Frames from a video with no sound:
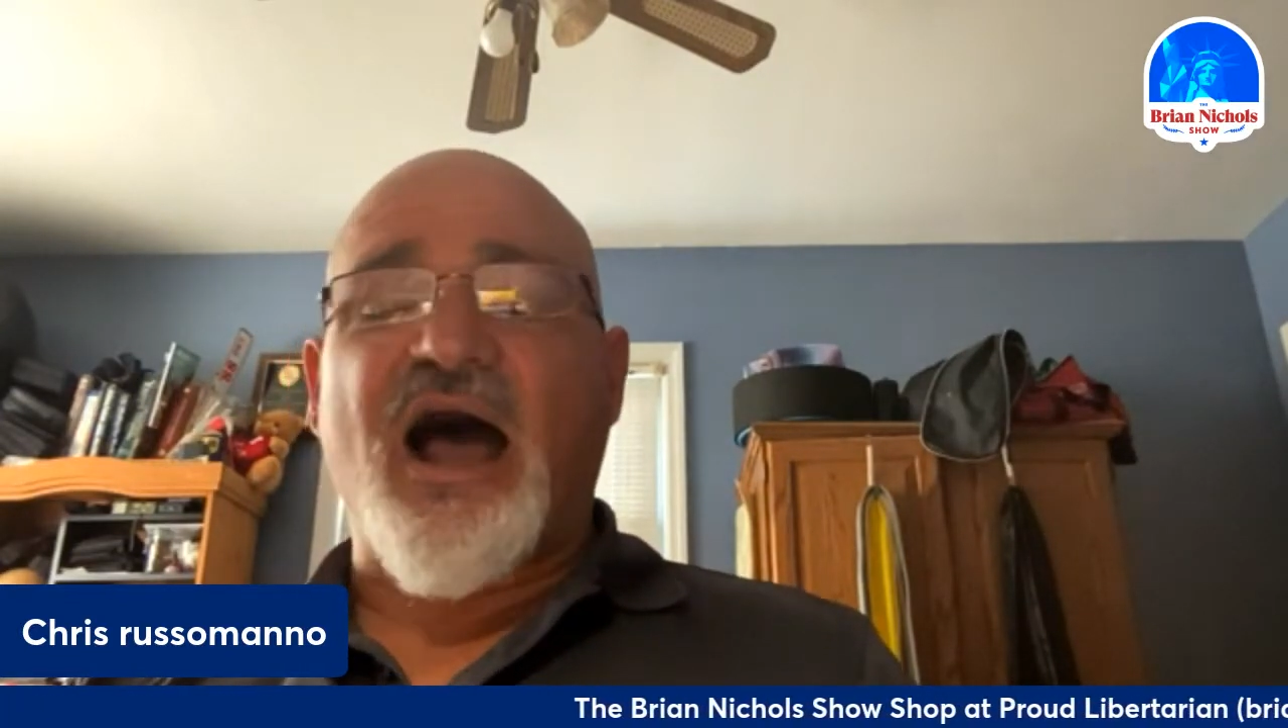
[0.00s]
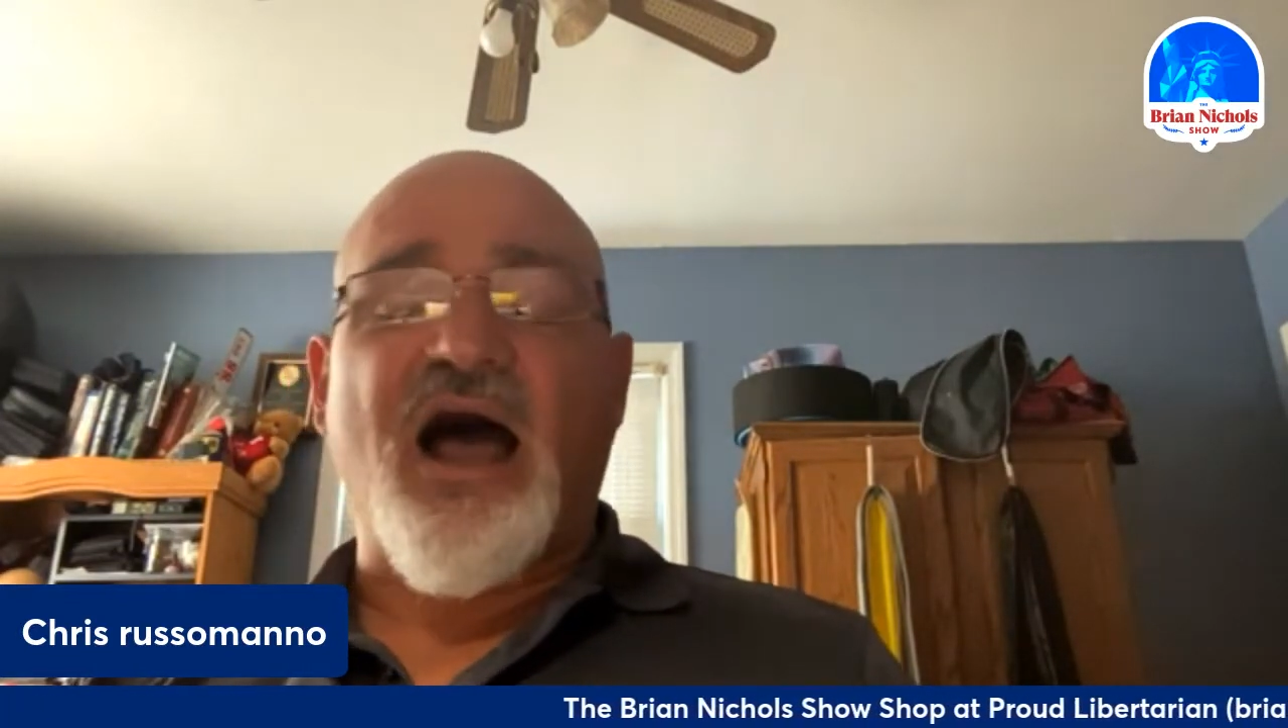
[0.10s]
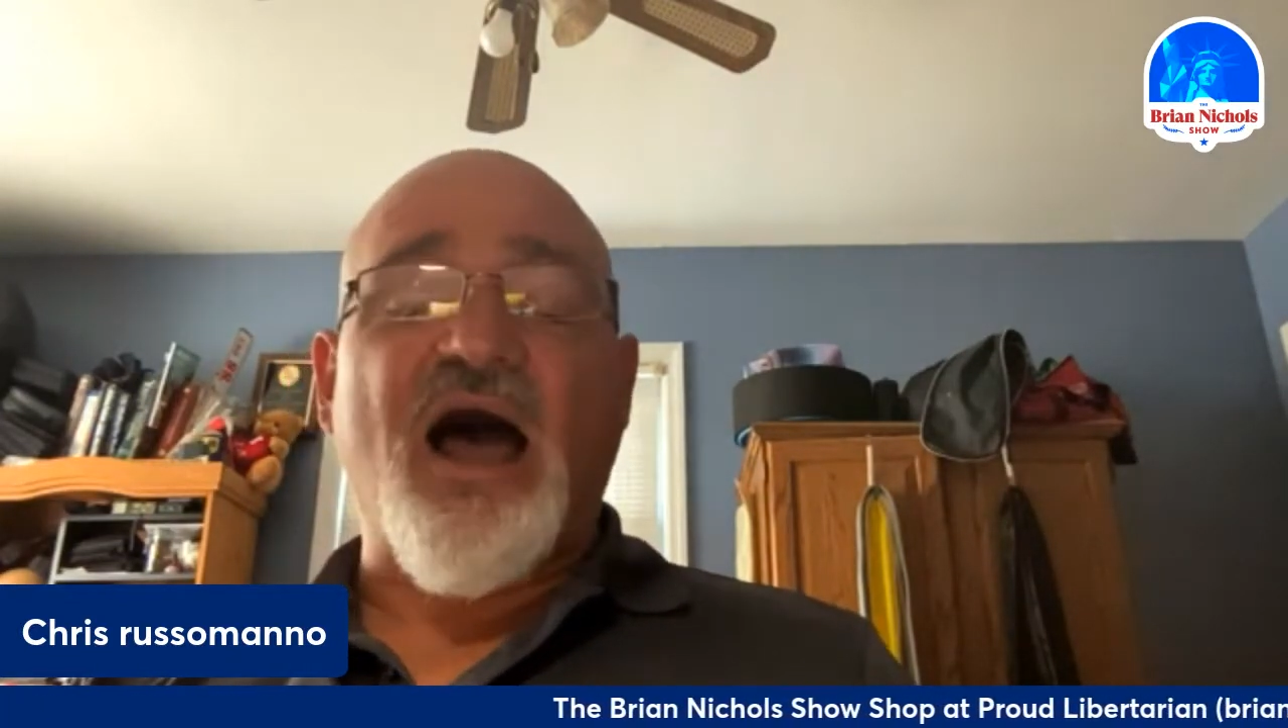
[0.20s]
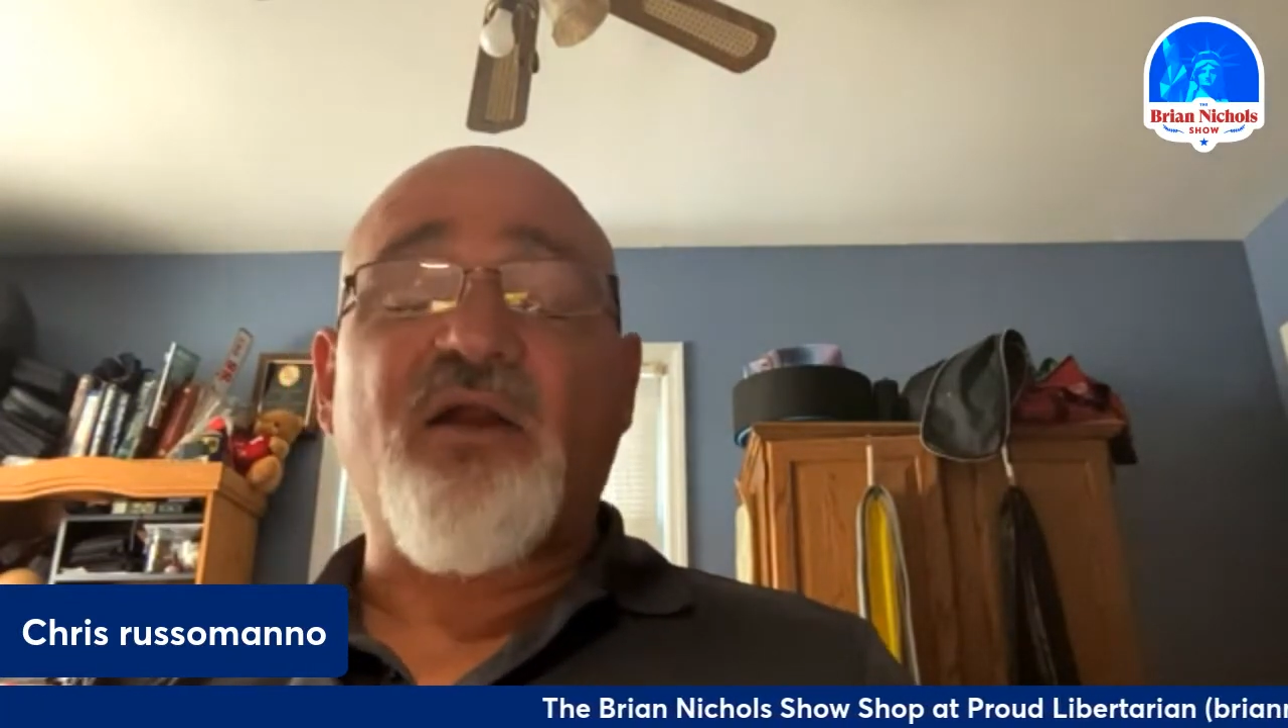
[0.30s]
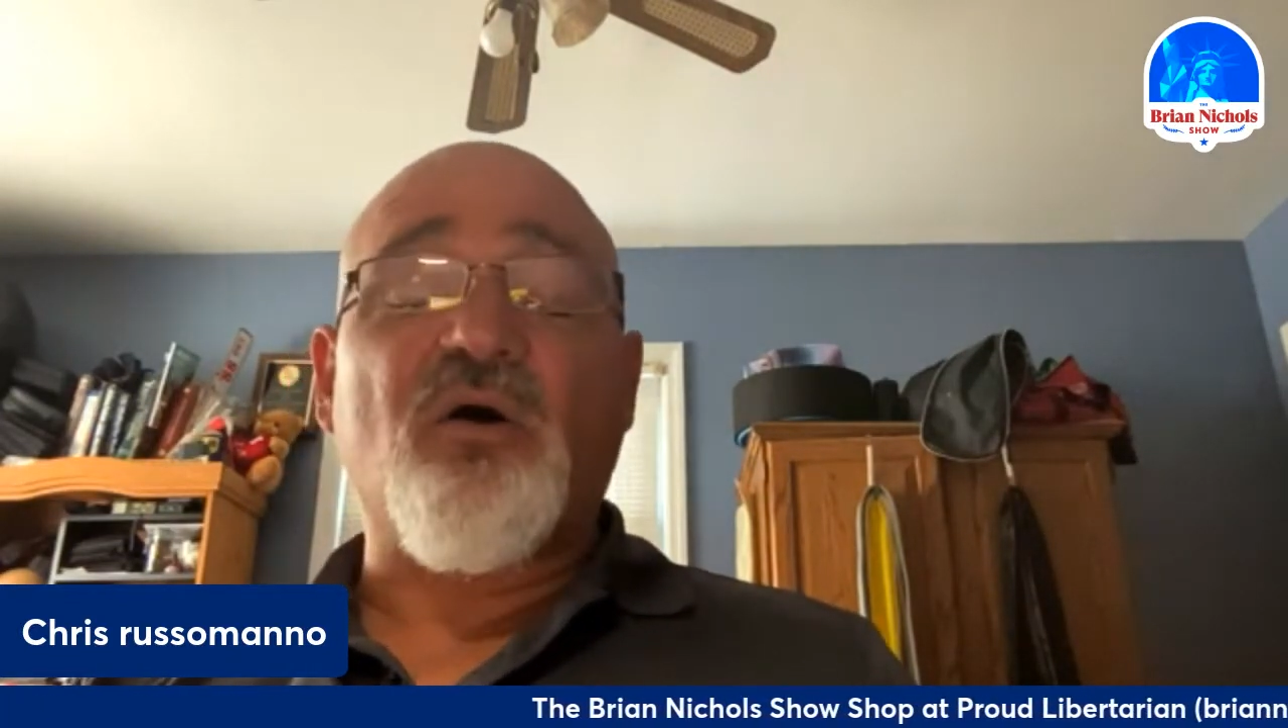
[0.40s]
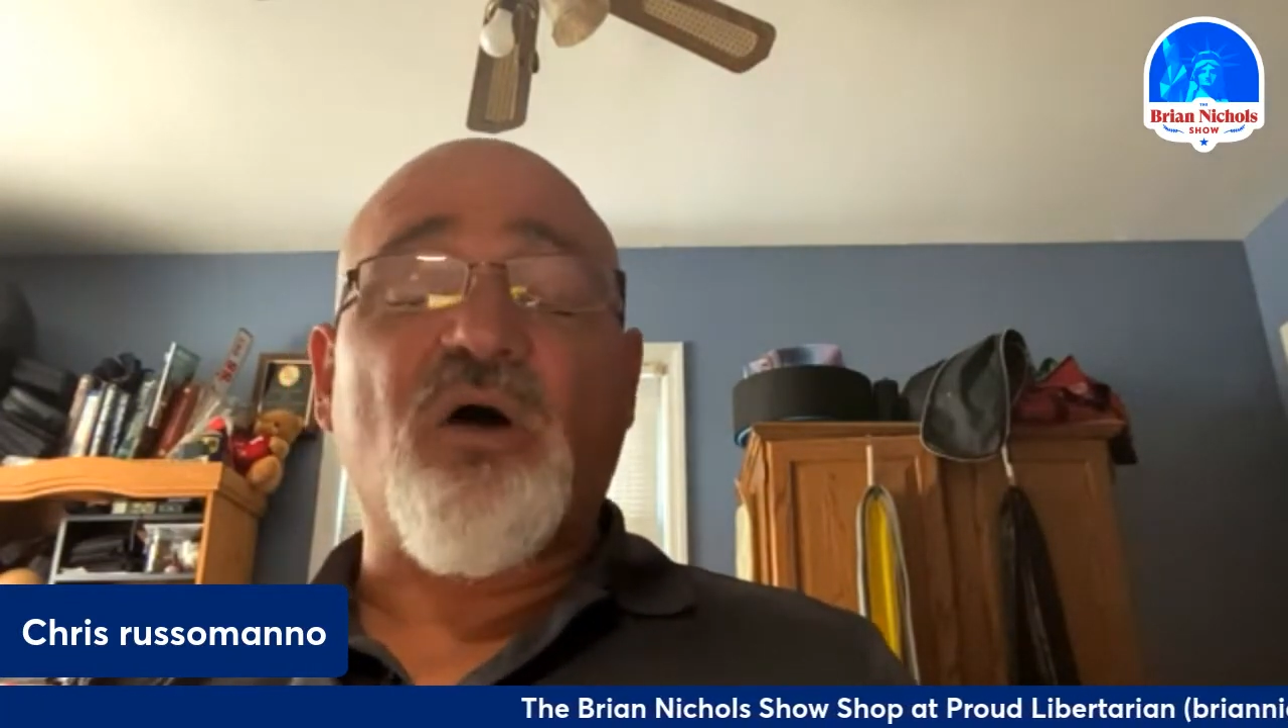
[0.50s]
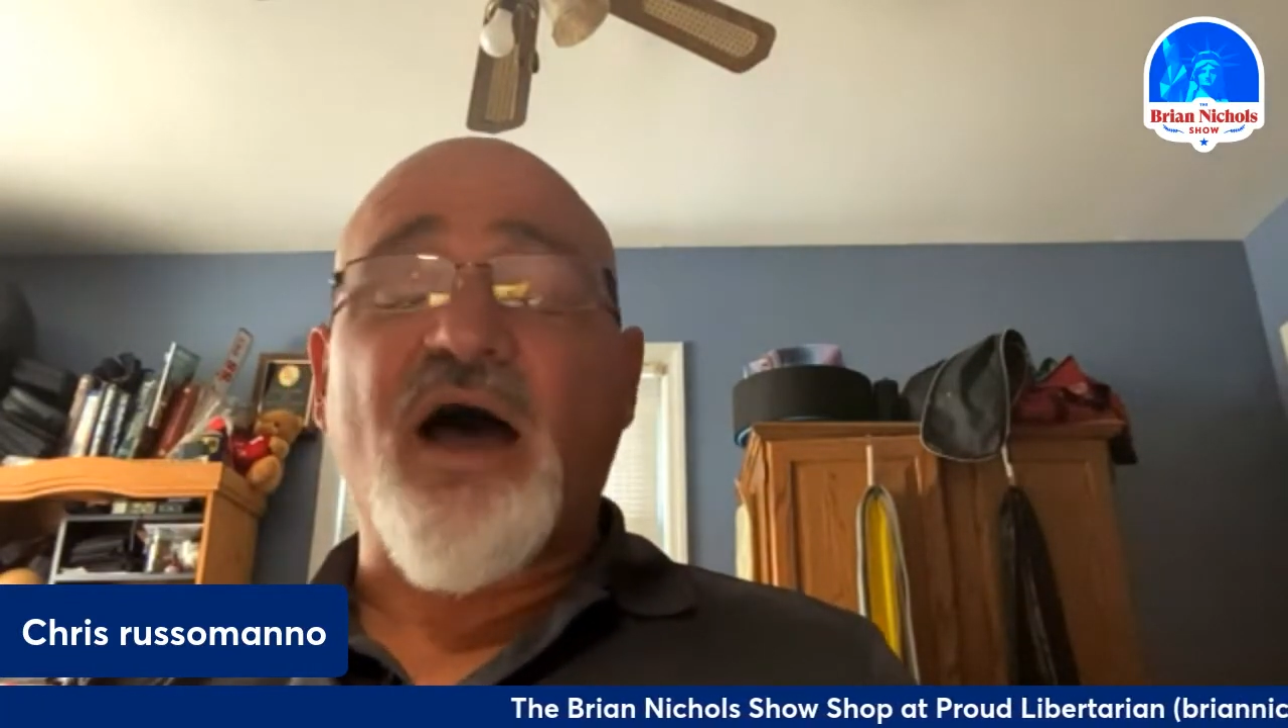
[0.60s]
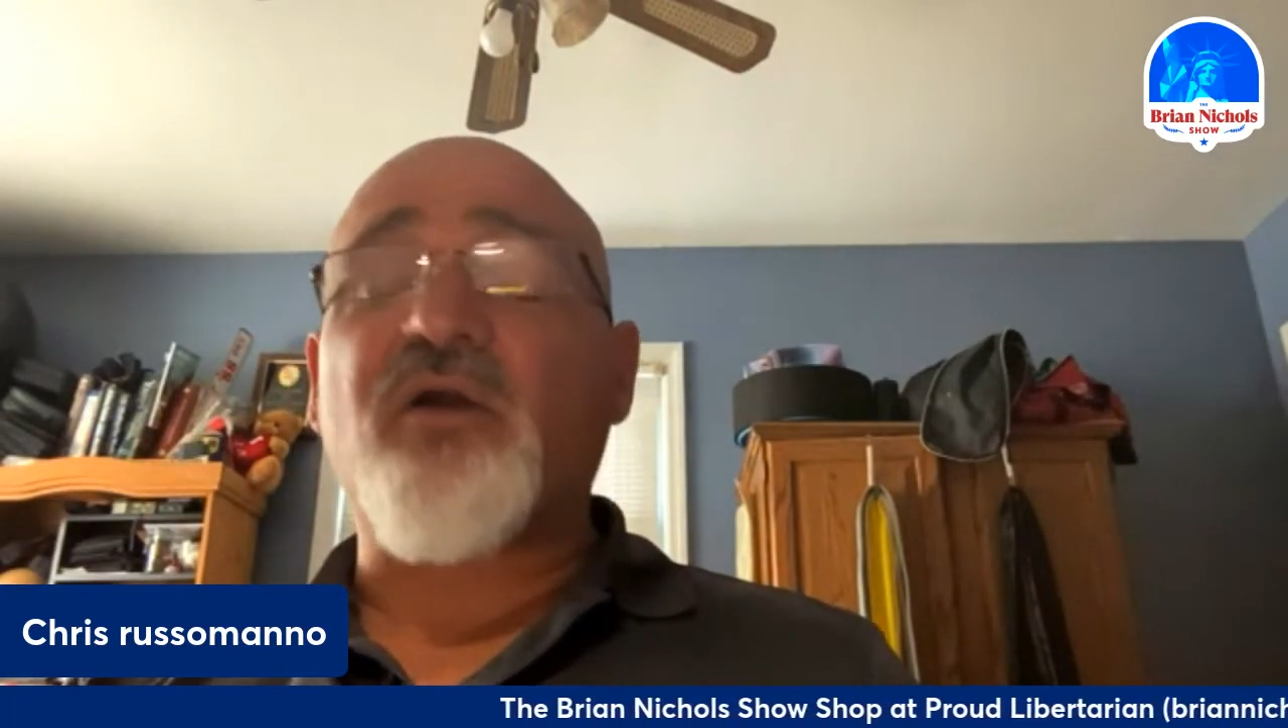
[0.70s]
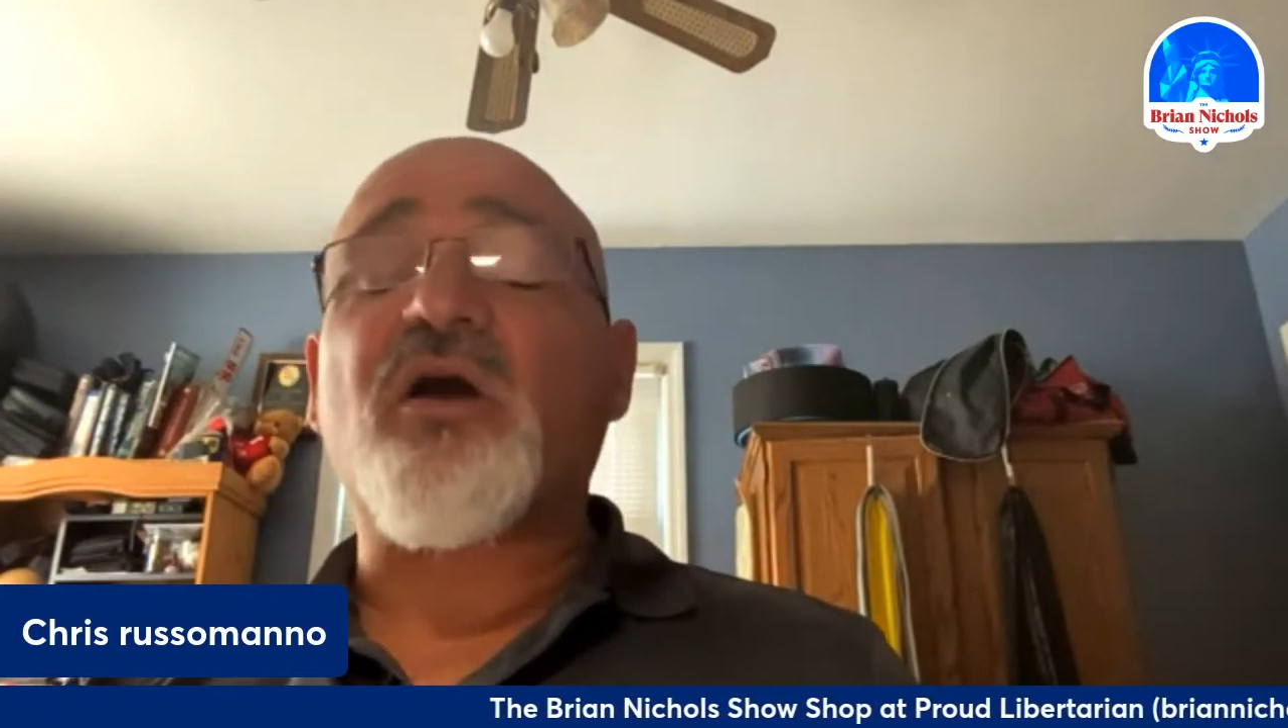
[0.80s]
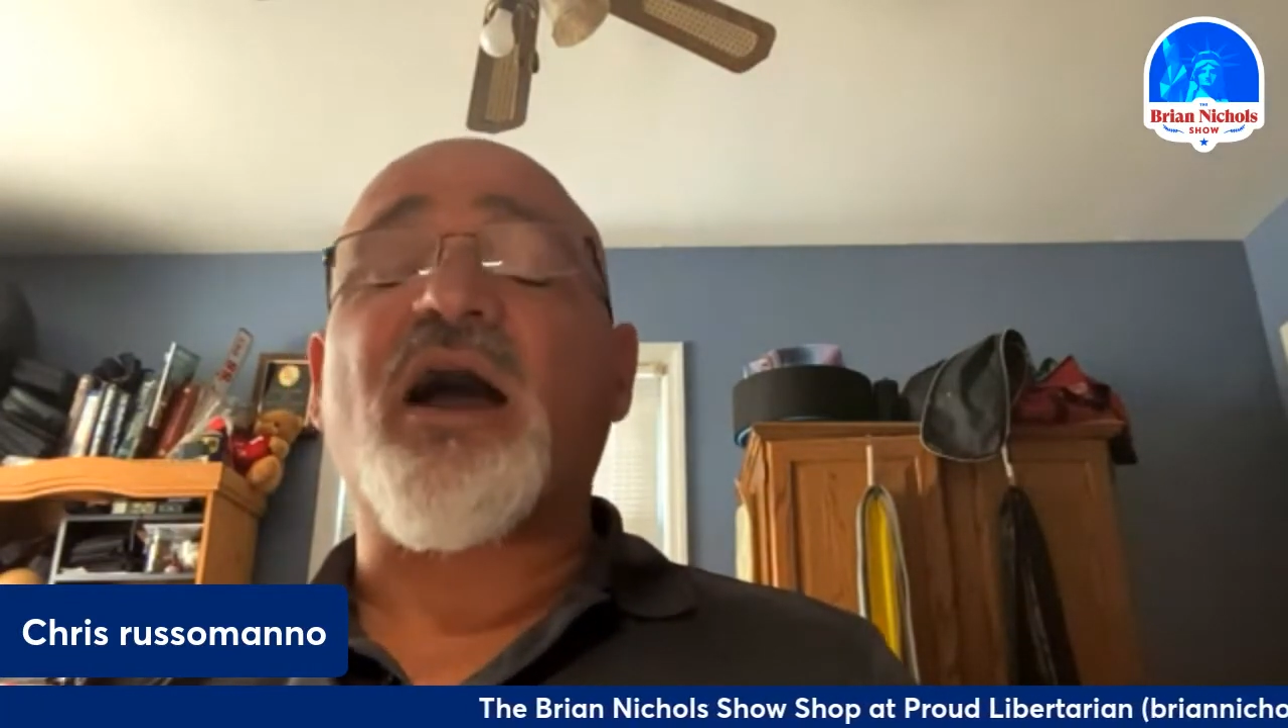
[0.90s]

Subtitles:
I don't know